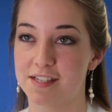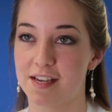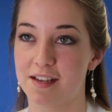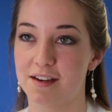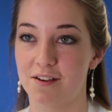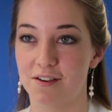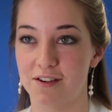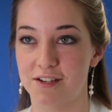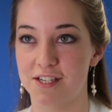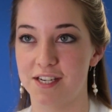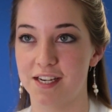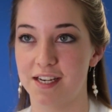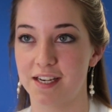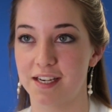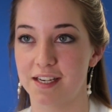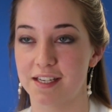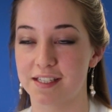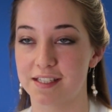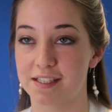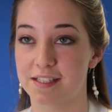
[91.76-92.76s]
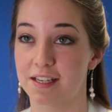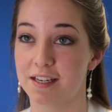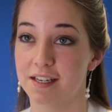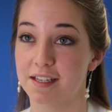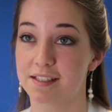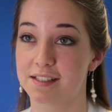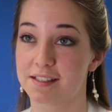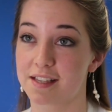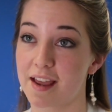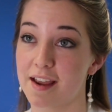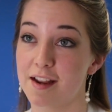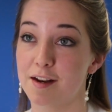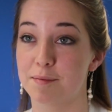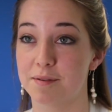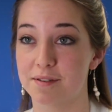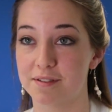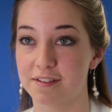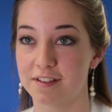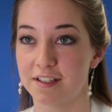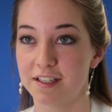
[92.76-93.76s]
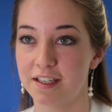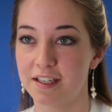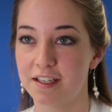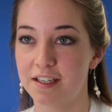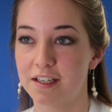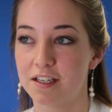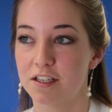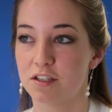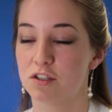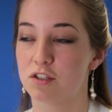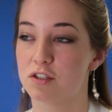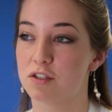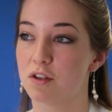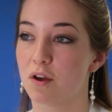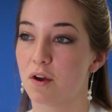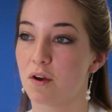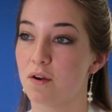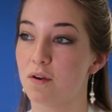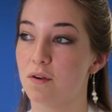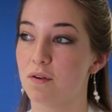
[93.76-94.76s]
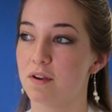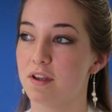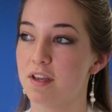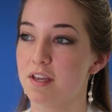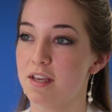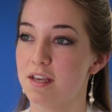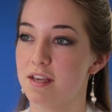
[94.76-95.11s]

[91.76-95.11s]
the technology is that it's scalable. So